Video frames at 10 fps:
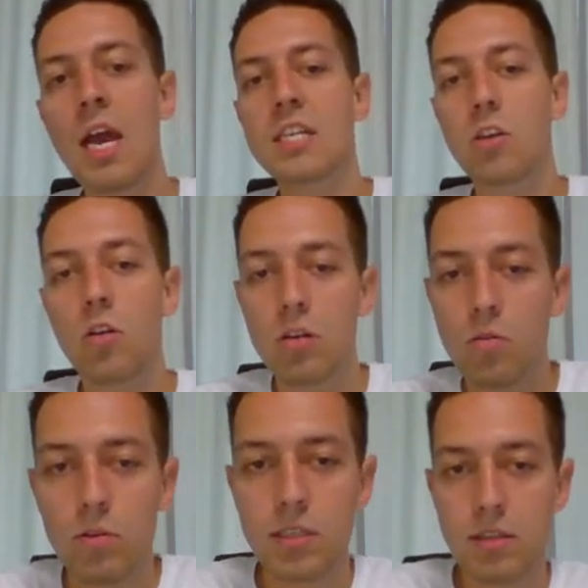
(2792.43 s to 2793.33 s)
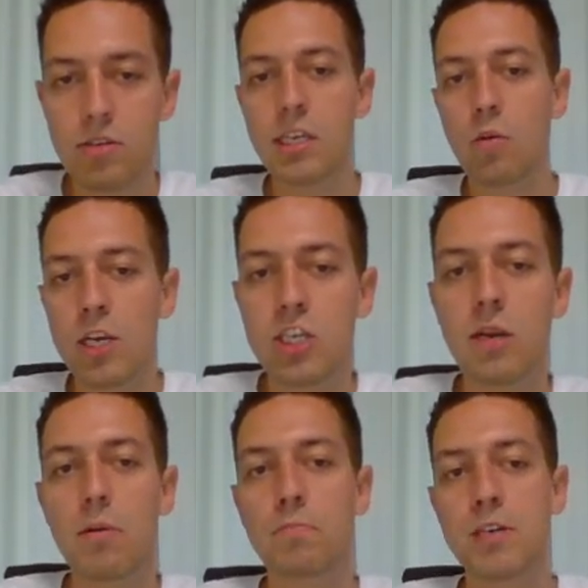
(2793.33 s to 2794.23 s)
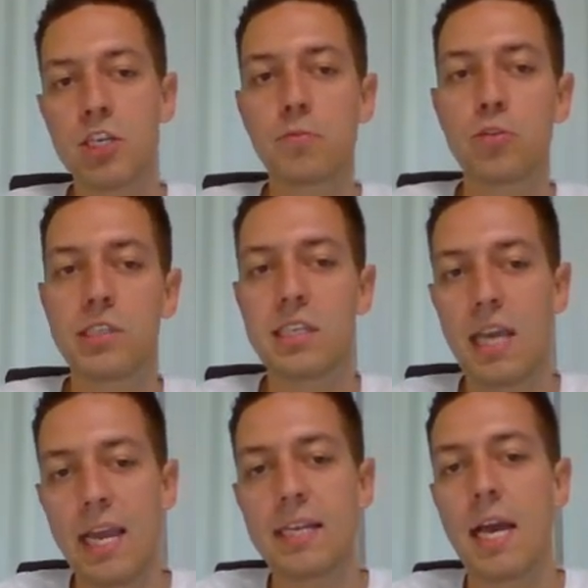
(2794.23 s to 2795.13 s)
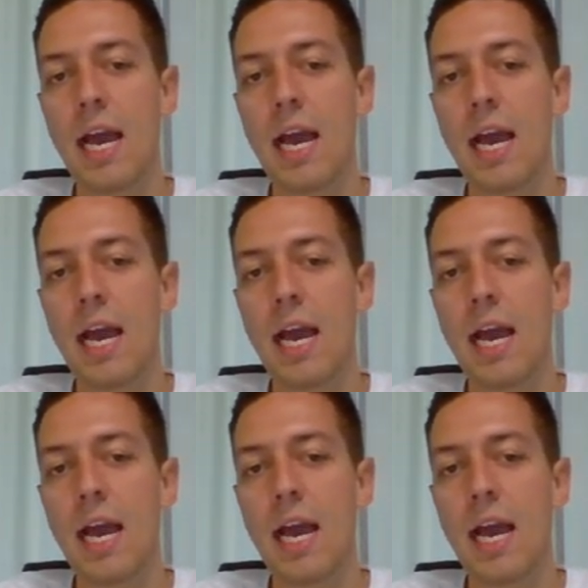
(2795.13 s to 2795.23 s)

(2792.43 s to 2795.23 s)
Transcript: So there is a question about bishop to c8.